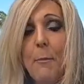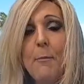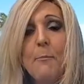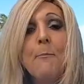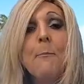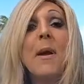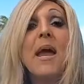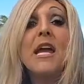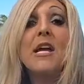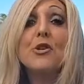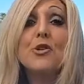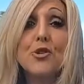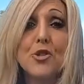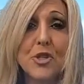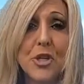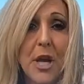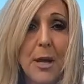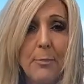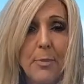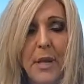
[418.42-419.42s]
major
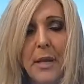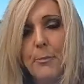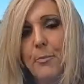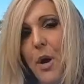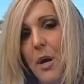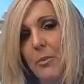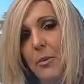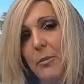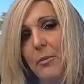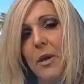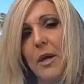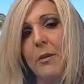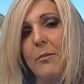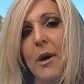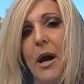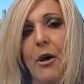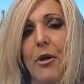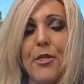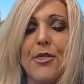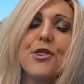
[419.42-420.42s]
shopping, probably
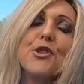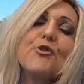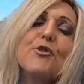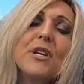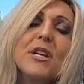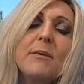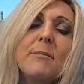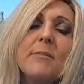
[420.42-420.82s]
about 30